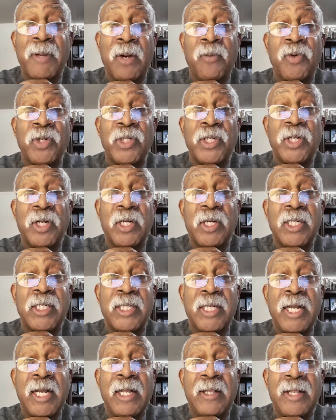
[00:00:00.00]
But I want you to
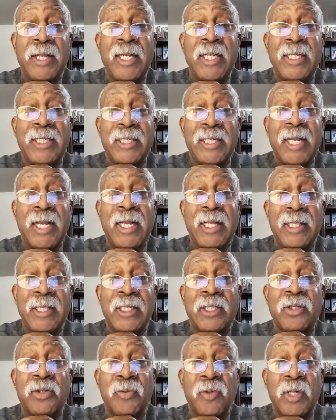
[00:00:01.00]
understand that he's
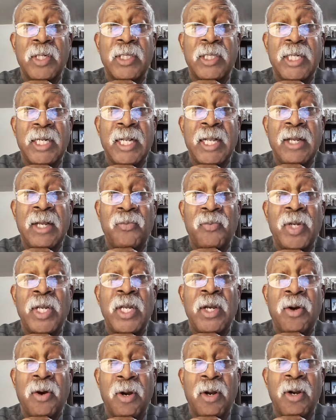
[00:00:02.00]
saying this to us today.
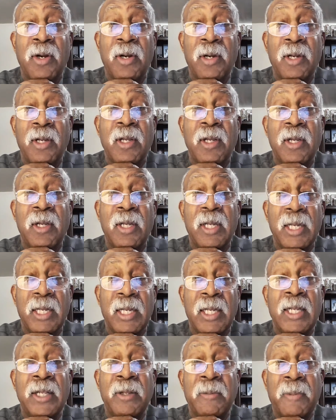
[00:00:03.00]
We are
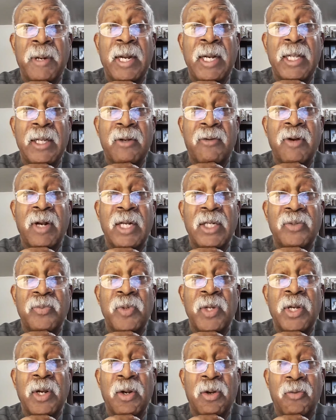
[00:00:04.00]
in the body of
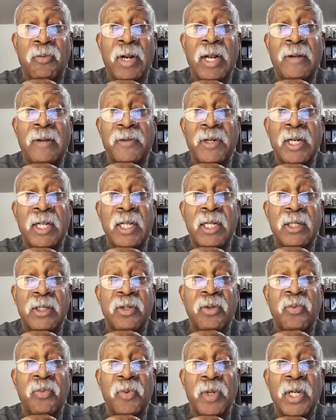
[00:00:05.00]
Christ. We are grafted
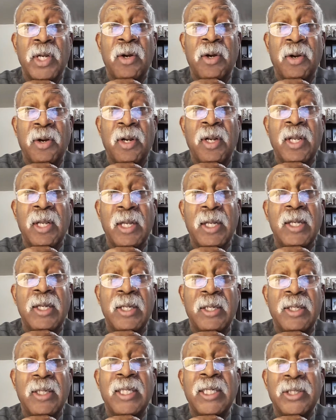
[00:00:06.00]
in, so we are
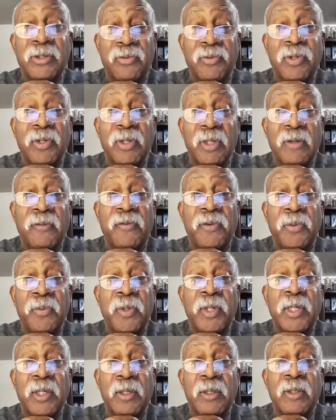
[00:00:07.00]
Israel, if
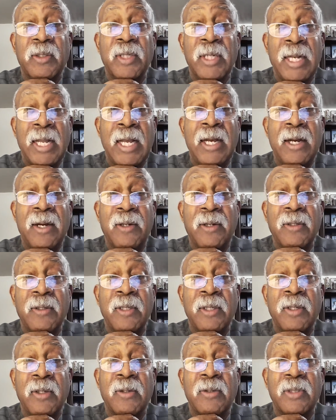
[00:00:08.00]
you will. Now,
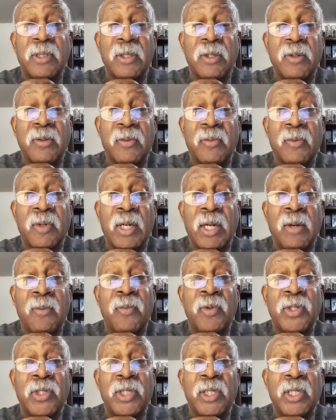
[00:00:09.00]
you know, so what I
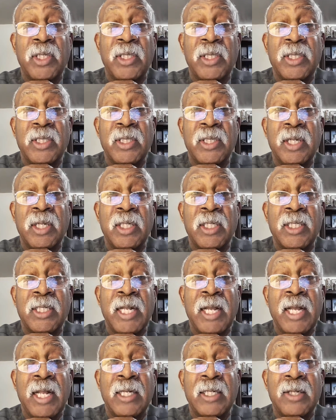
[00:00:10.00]
want you to
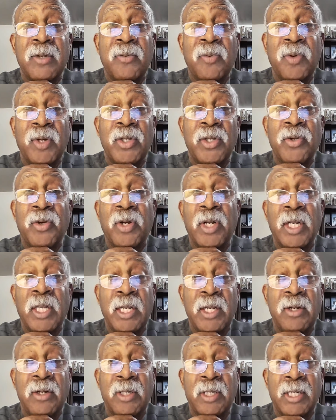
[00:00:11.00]
understand is that what you're going
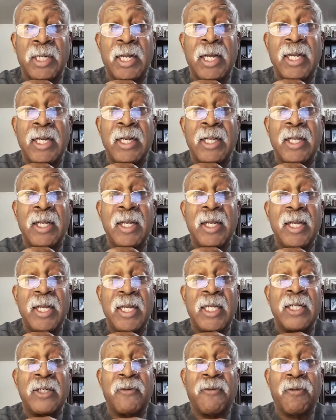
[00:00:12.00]
to hear tonight
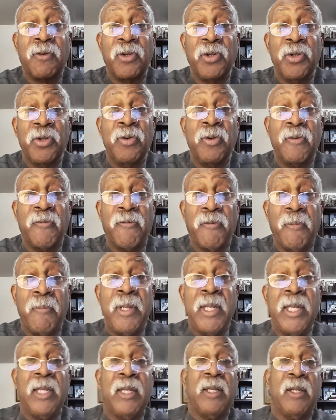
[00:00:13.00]
is for you and for
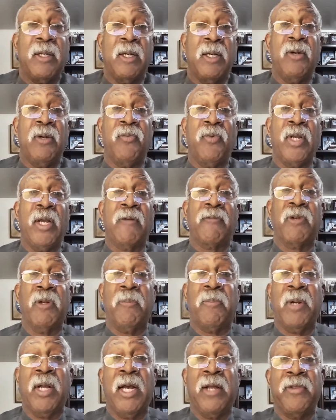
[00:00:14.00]
me. Uh, we have
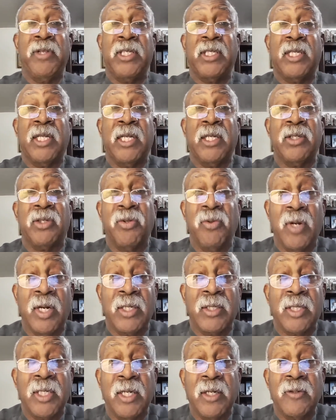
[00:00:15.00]
to apply these things to
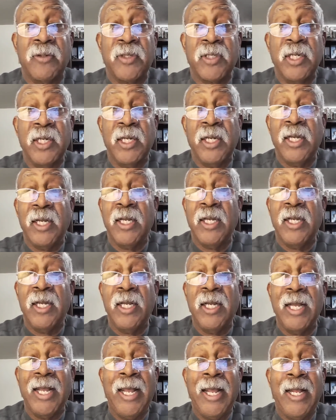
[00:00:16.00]
ourselves
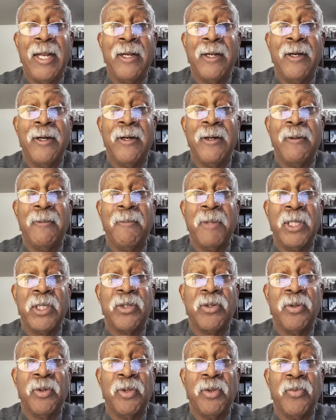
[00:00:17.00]
and uh,
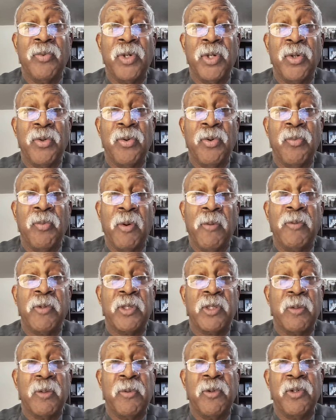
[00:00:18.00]
make sure that we're doing what
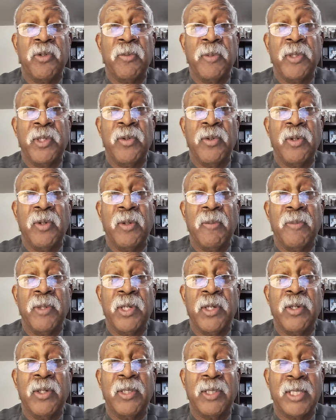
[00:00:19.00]
we're supposed to be doing
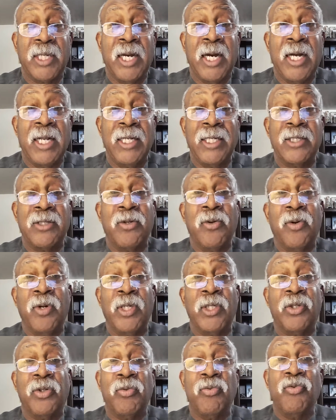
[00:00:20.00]
because God is
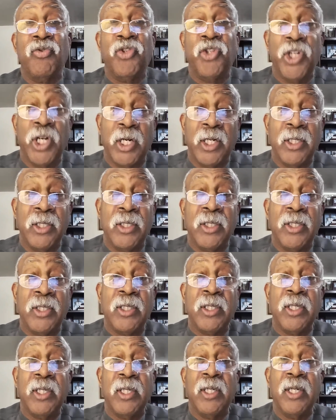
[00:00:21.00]
going to
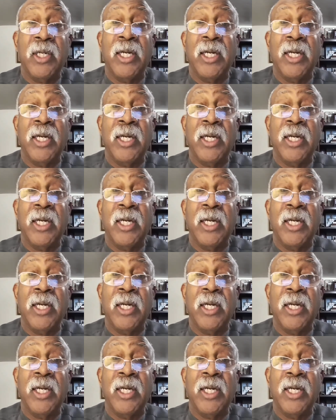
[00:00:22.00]
judge